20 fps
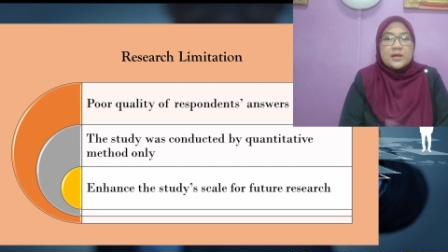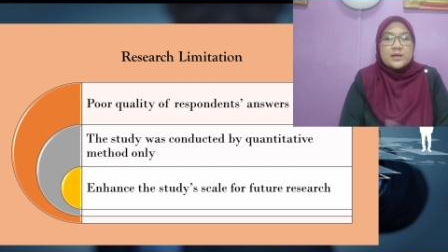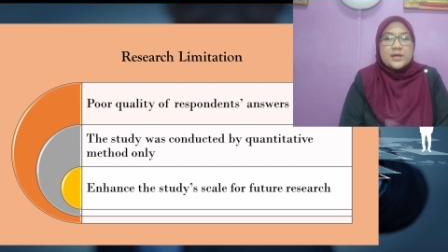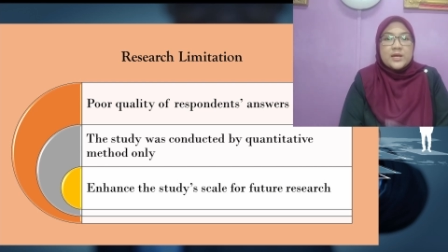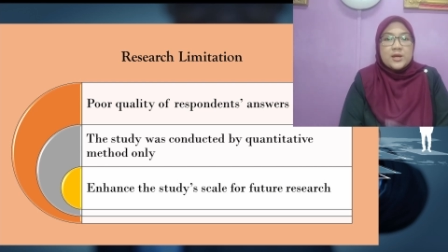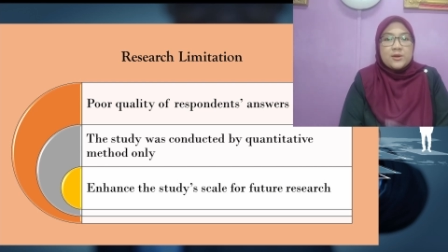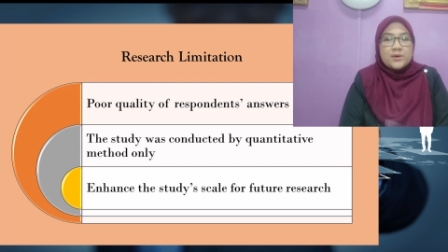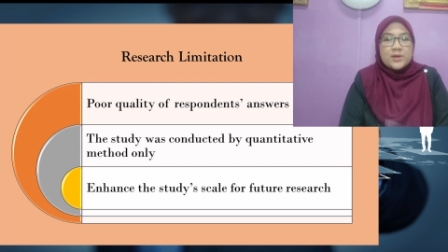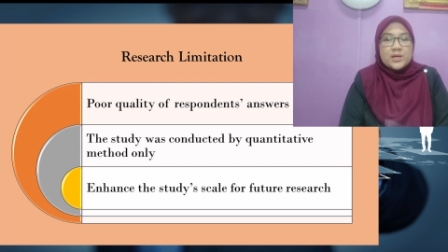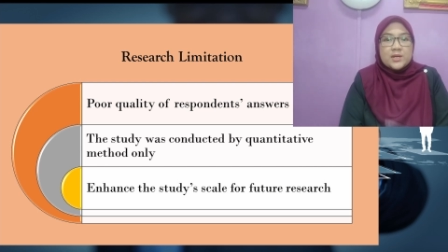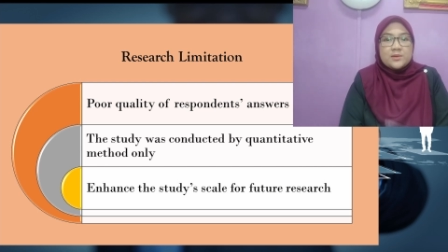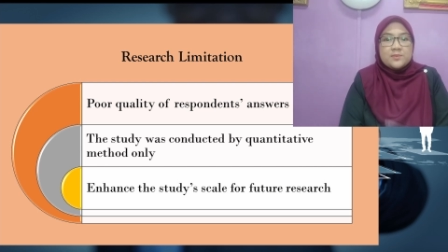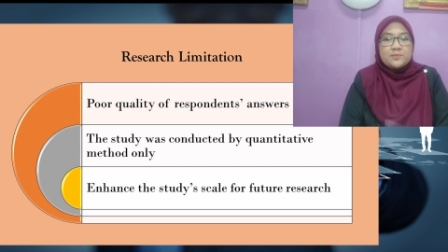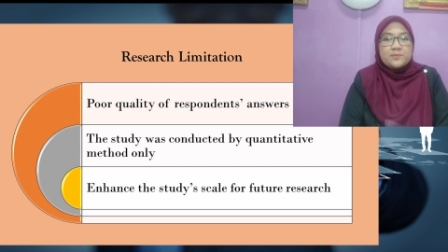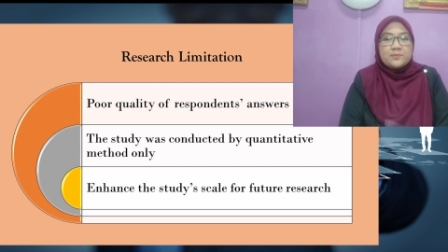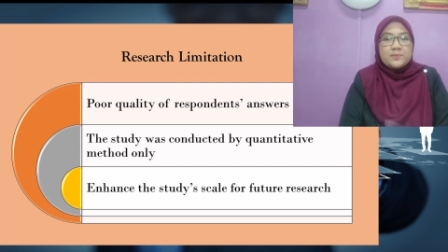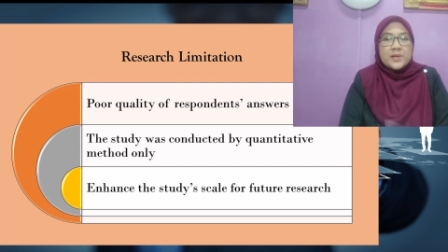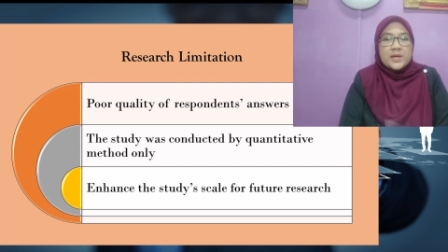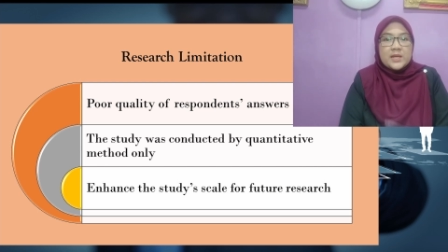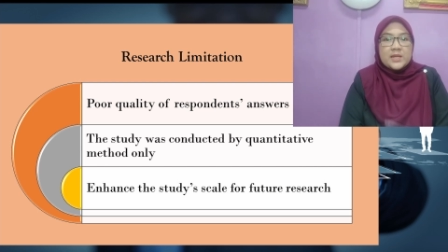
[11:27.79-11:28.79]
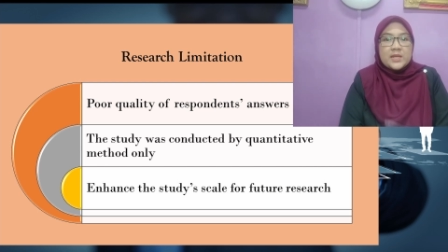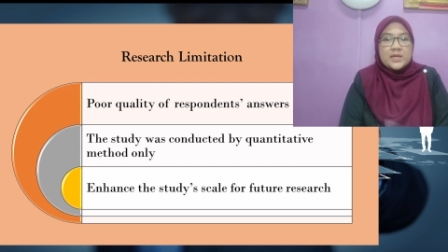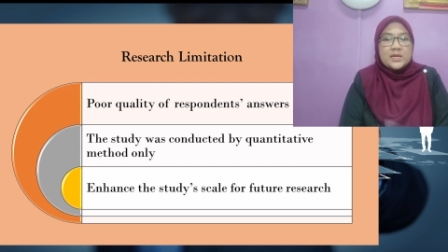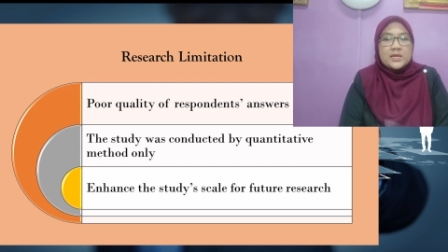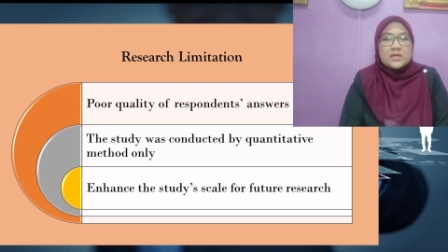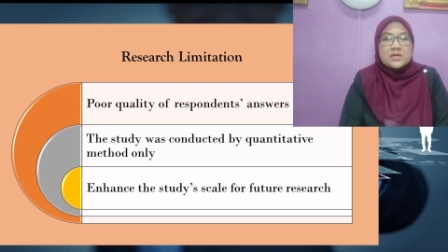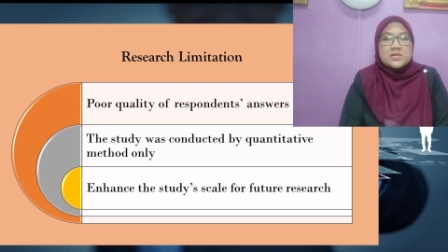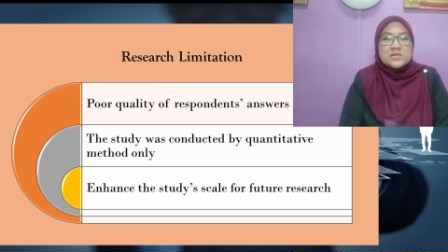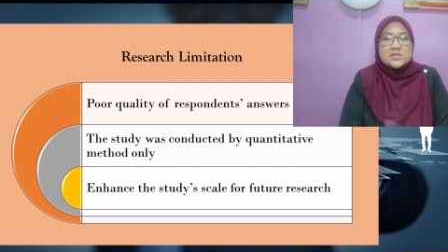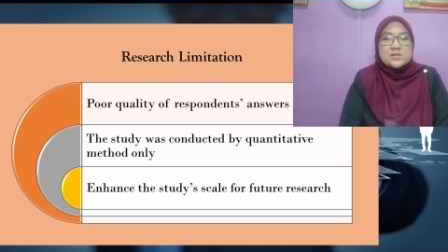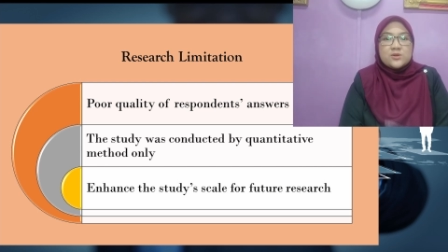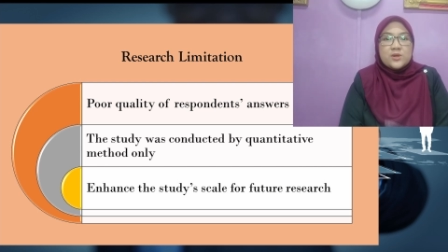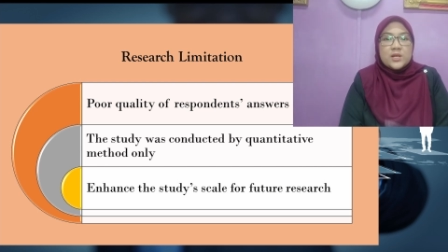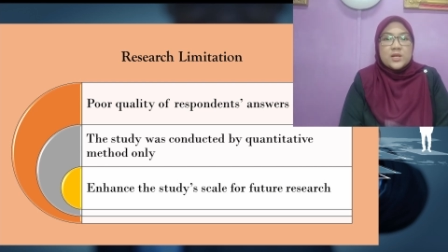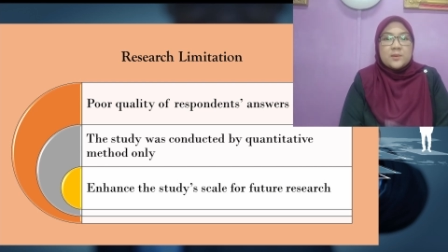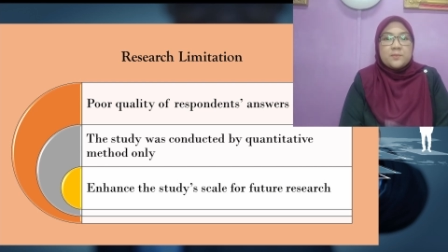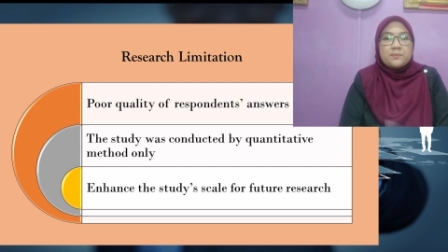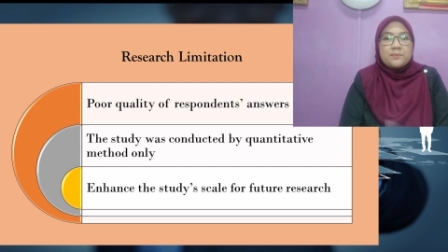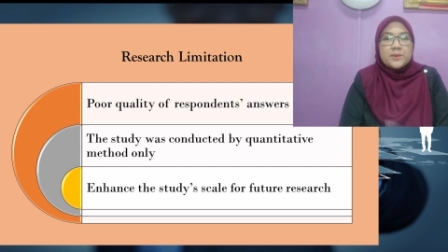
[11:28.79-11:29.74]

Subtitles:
career planning is not a